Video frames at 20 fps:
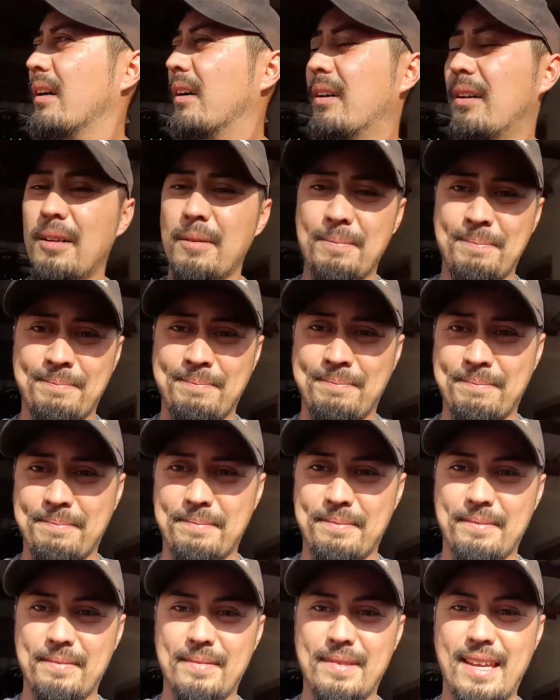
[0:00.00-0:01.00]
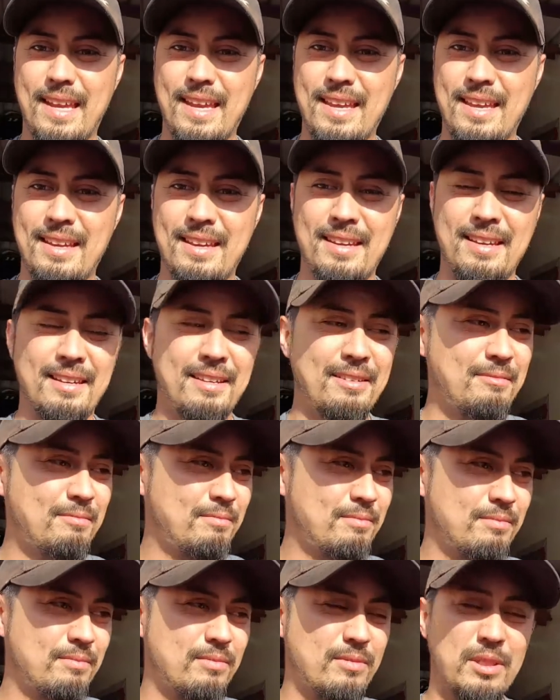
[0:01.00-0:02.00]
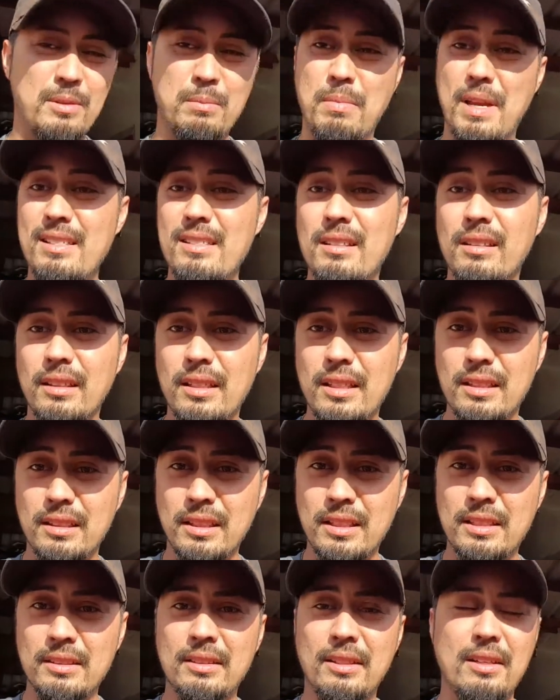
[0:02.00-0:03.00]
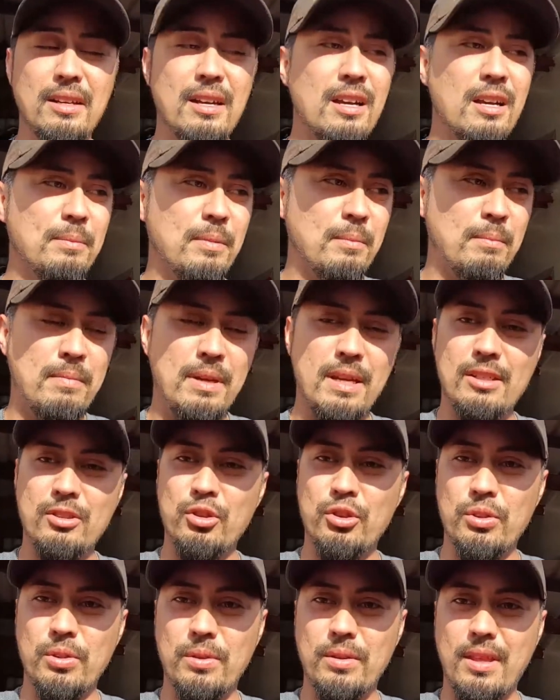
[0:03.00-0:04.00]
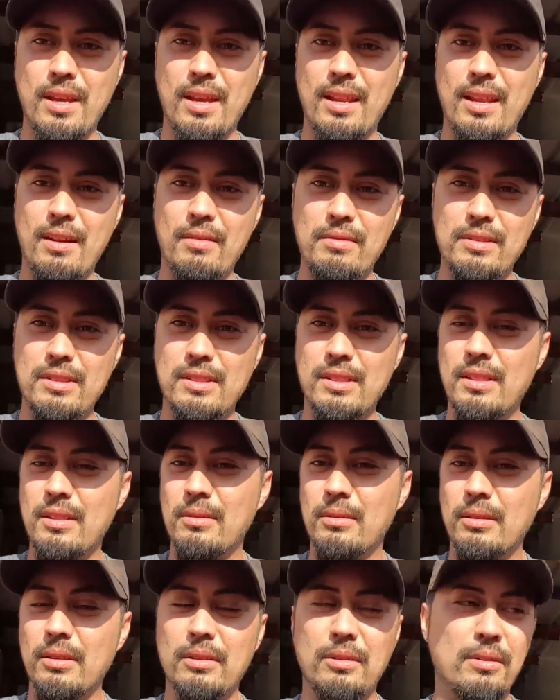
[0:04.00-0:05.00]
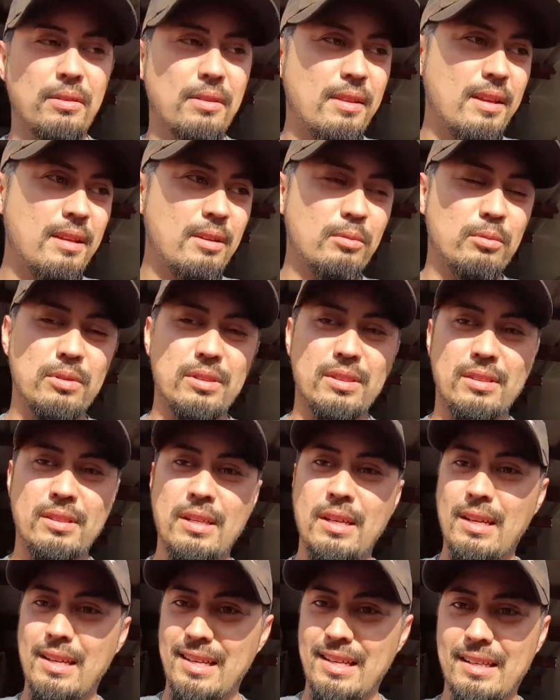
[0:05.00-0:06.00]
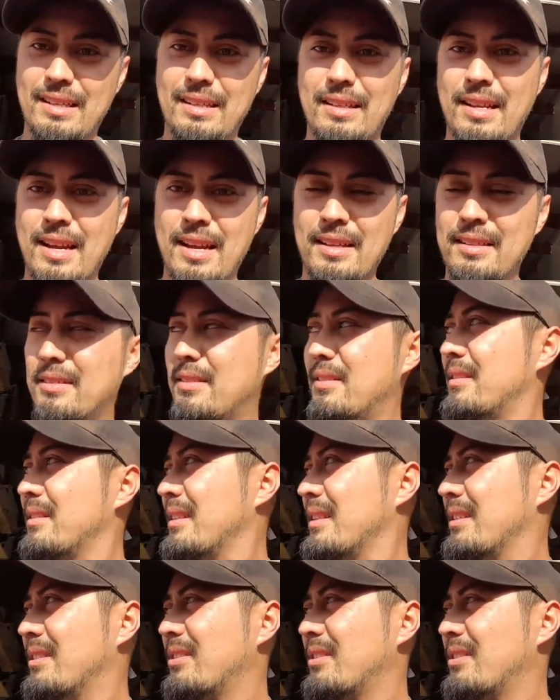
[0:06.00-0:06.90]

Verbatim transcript: um, and just basically cleaned it up and make sure that every single little thing was nice,